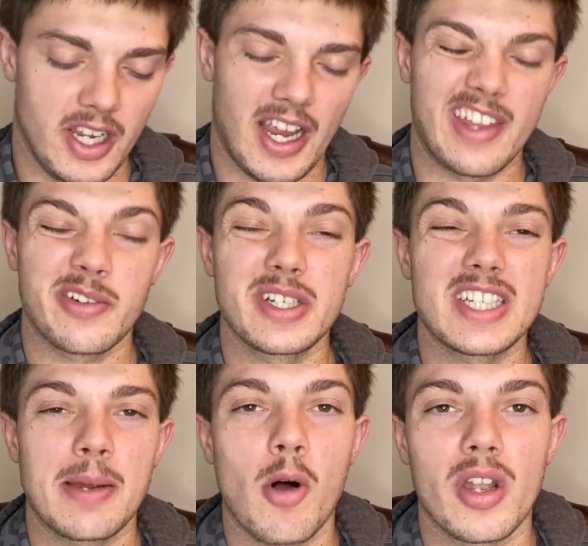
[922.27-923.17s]
And the reason
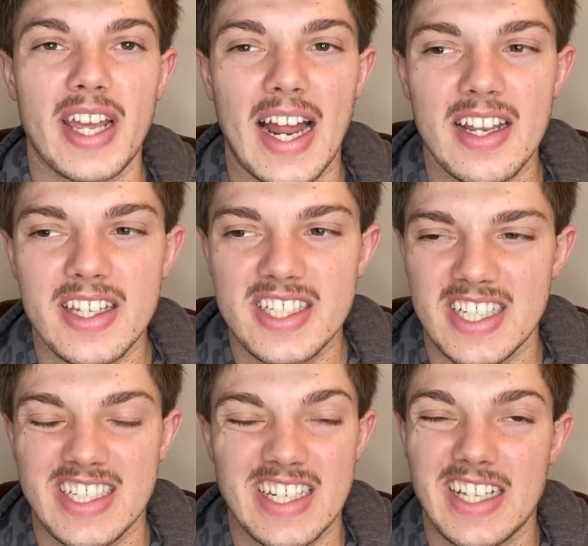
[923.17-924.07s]
I'm holding on to these
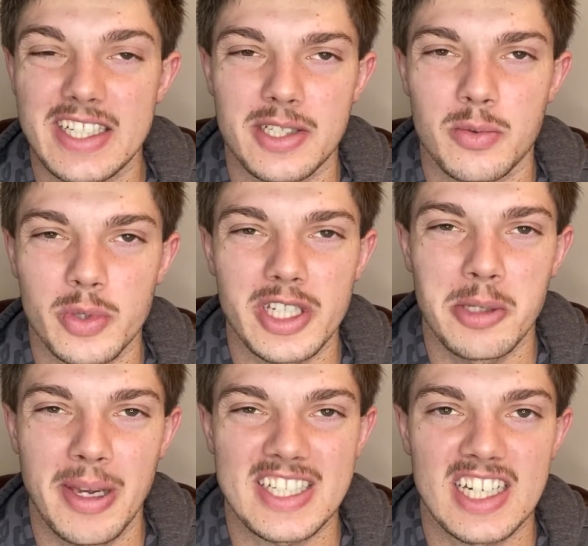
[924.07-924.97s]
is it doesn't really
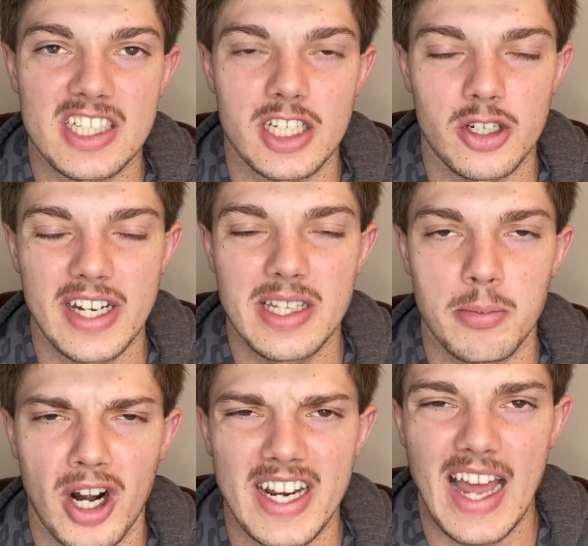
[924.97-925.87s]
make sense to grade them
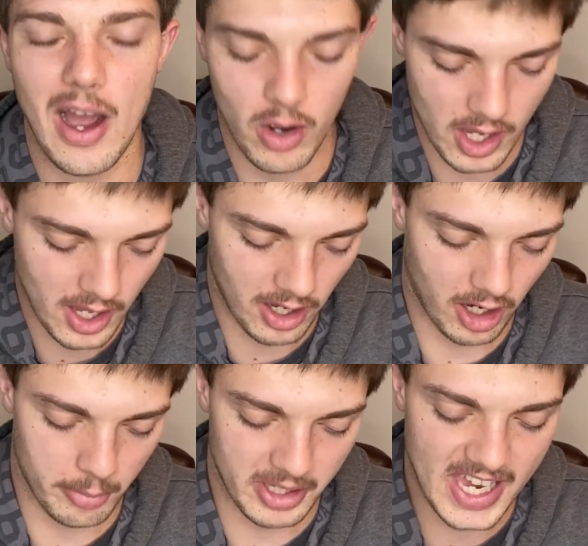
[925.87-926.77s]
right now.
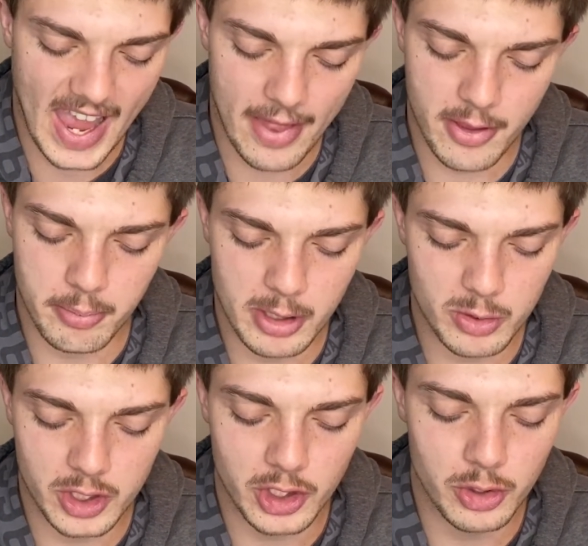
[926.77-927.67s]
Yeah, the
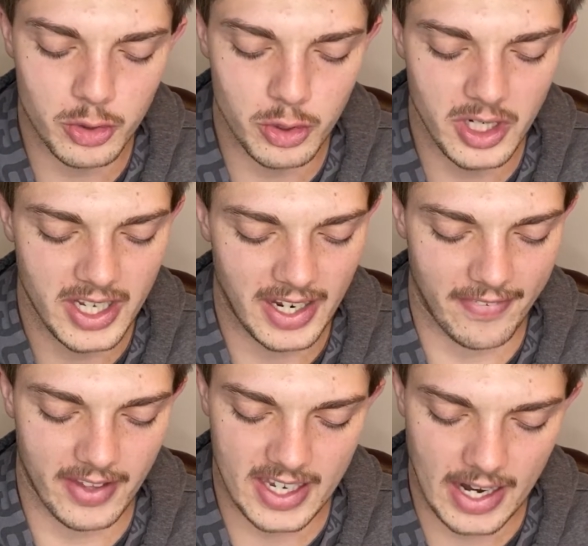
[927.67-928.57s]
Mewtwo
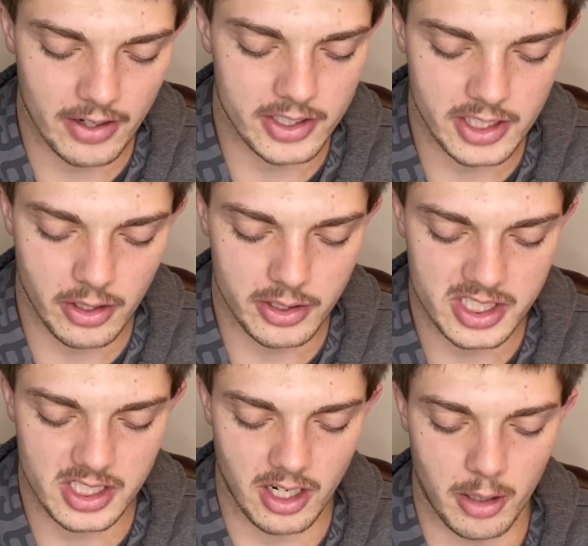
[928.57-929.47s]
and the
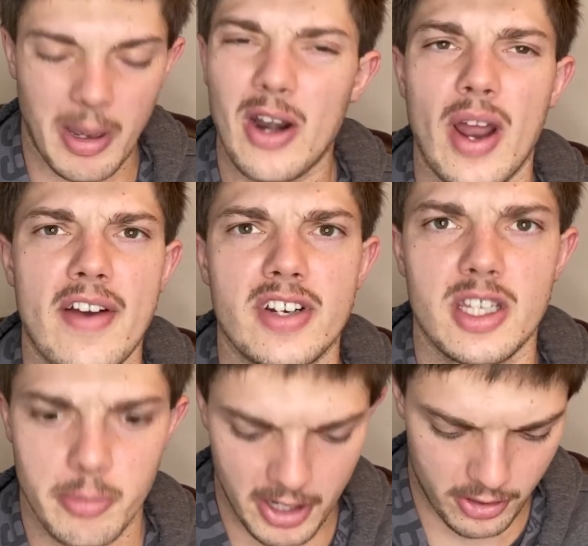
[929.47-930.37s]
Gyarados. I don't have any of
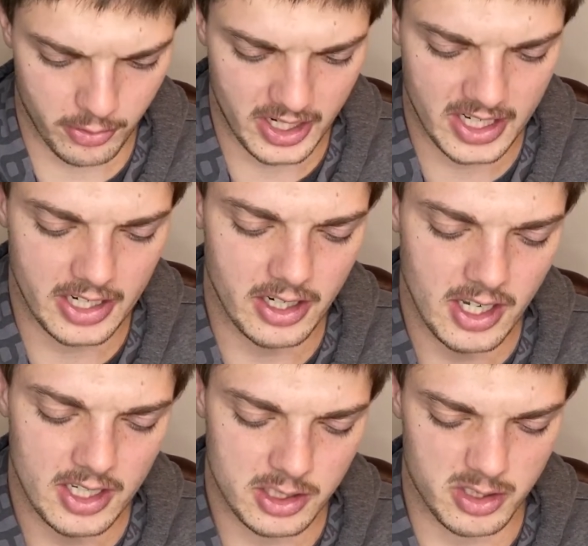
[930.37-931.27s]
the big three in here,
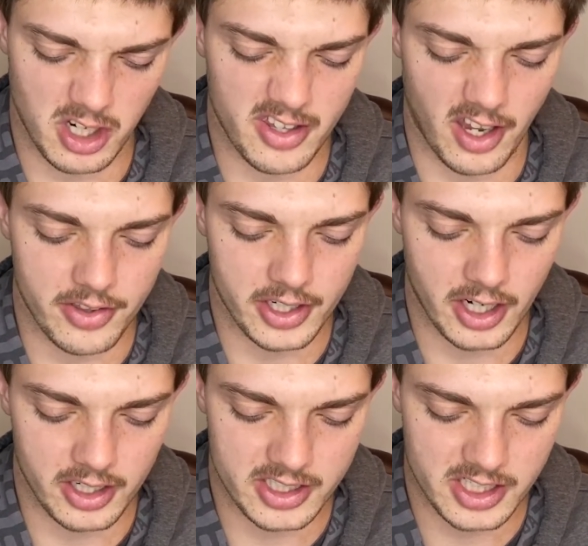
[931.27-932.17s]
so it's all the other
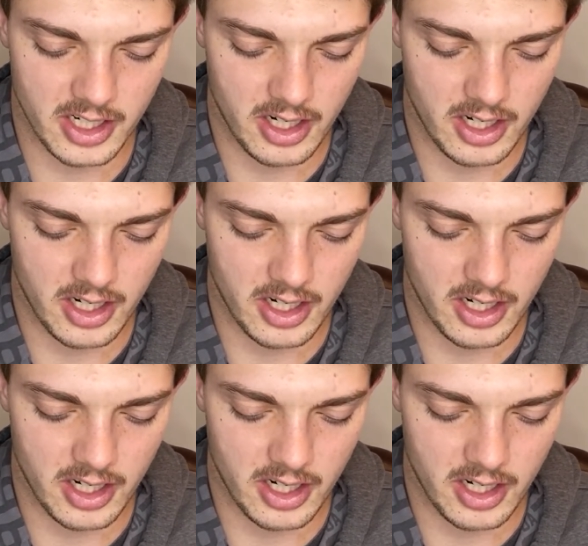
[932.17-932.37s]
cards.